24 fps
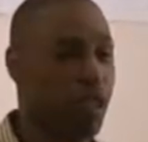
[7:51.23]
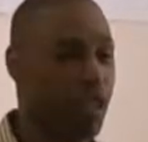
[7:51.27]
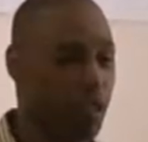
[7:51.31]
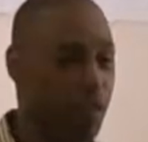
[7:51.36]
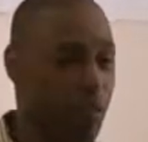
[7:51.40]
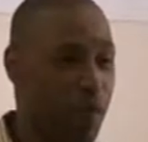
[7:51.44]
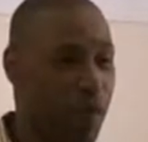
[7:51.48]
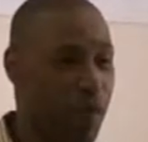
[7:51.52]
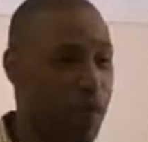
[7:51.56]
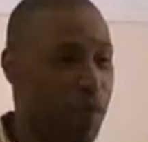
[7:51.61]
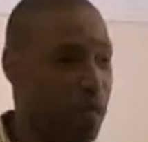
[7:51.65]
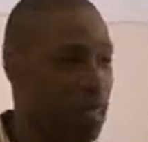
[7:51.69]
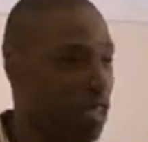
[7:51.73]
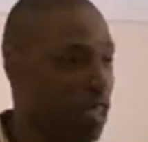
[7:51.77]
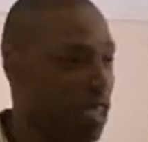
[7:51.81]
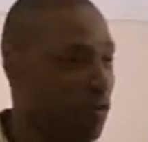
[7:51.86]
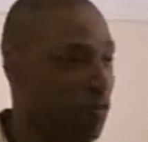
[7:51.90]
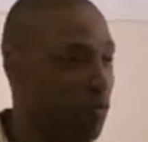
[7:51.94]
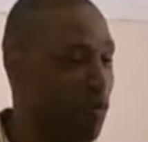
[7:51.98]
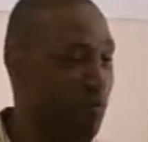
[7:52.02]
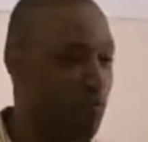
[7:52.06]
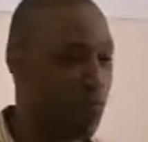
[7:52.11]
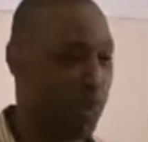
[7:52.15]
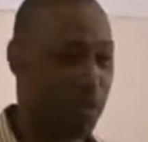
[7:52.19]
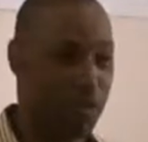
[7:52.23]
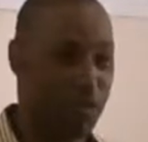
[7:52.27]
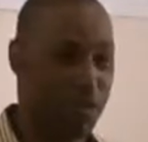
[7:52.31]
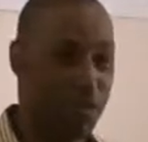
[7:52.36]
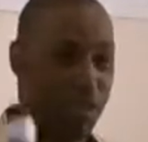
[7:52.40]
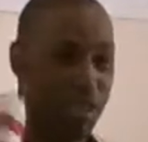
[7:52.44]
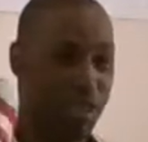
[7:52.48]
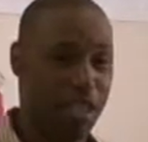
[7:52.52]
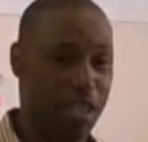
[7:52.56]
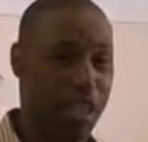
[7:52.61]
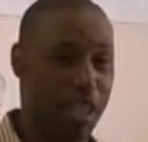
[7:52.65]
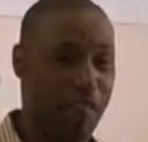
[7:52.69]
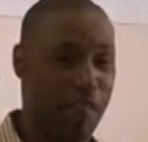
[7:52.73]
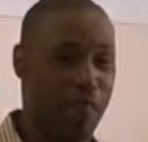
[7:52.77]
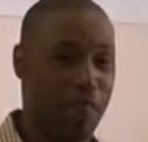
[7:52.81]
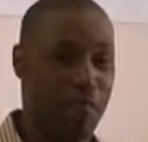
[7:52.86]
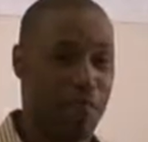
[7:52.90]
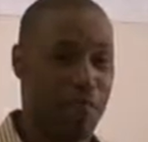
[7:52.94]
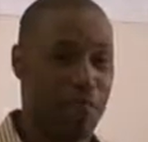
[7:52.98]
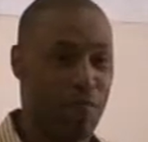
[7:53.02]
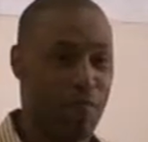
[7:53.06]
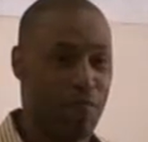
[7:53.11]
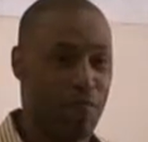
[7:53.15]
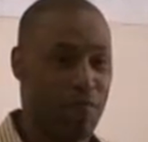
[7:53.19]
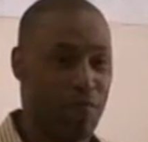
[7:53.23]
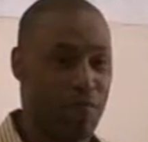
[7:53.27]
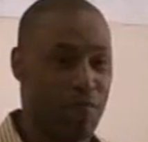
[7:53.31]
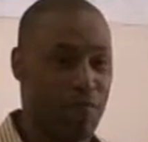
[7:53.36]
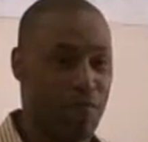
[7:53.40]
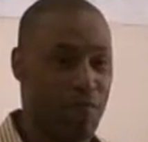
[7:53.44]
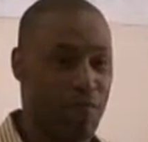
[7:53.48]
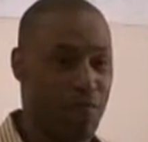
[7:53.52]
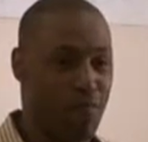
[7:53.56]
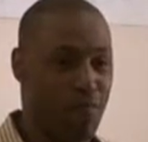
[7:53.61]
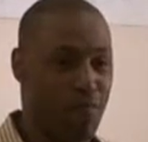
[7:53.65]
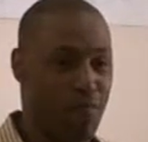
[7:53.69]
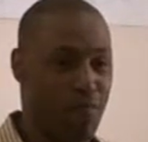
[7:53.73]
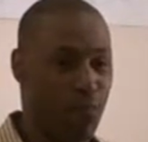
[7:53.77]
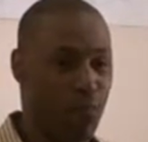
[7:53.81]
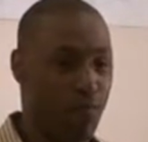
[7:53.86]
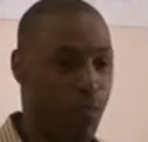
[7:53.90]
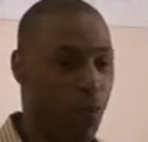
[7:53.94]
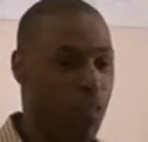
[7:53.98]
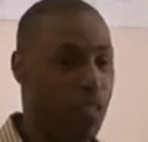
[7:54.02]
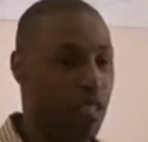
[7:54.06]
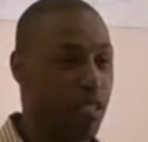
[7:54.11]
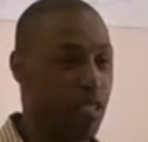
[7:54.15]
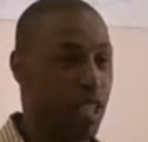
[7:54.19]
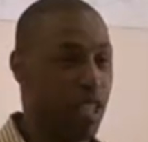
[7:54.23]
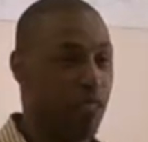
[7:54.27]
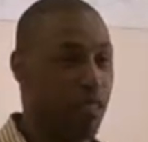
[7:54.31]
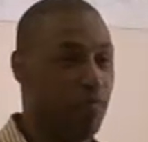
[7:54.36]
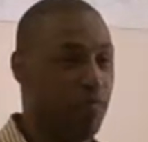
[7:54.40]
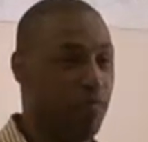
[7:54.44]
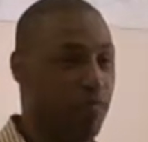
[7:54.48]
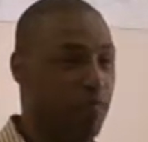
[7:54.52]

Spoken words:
Has anybody ever seen that? What is that?